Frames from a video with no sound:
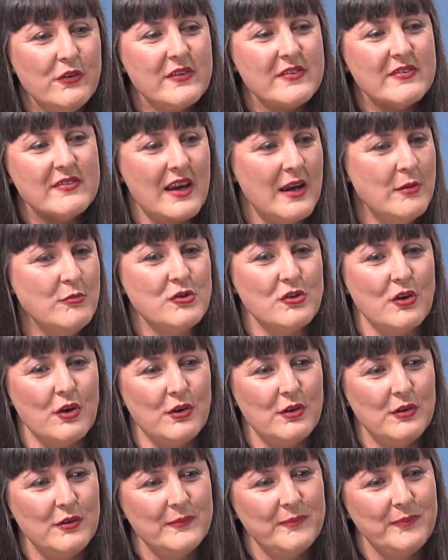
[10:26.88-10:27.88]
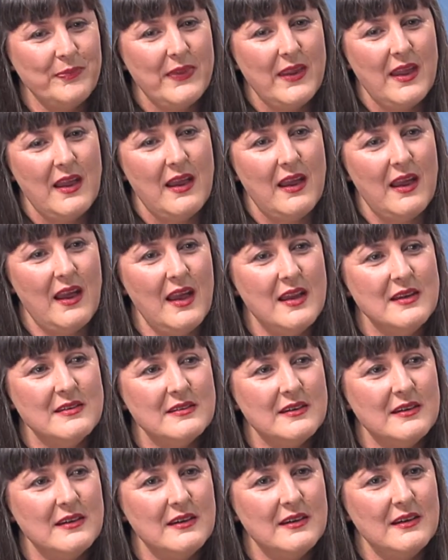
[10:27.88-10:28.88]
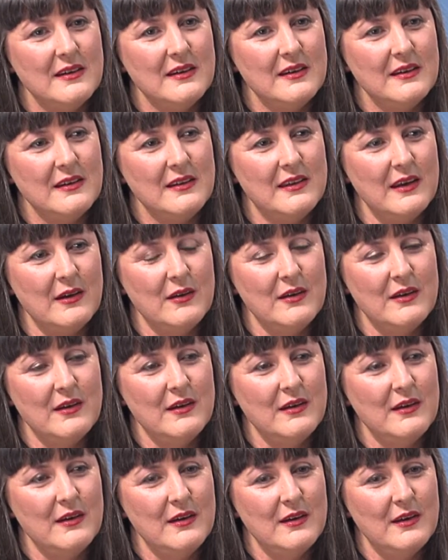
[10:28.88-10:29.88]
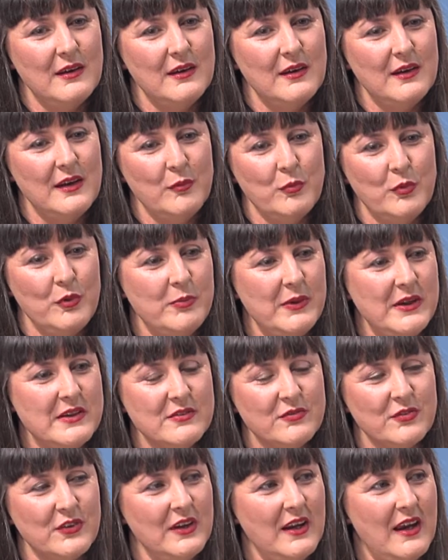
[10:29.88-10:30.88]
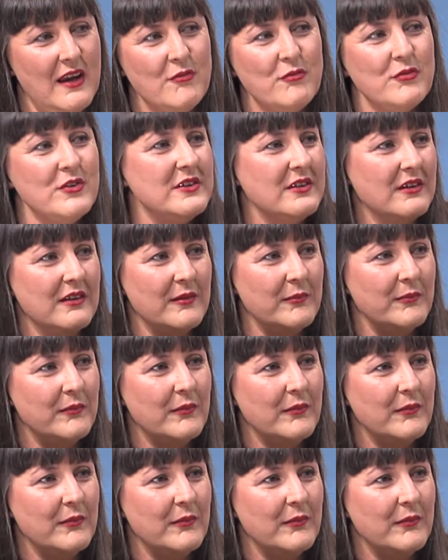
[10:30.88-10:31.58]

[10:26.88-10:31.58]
same show, and that it would be different every time.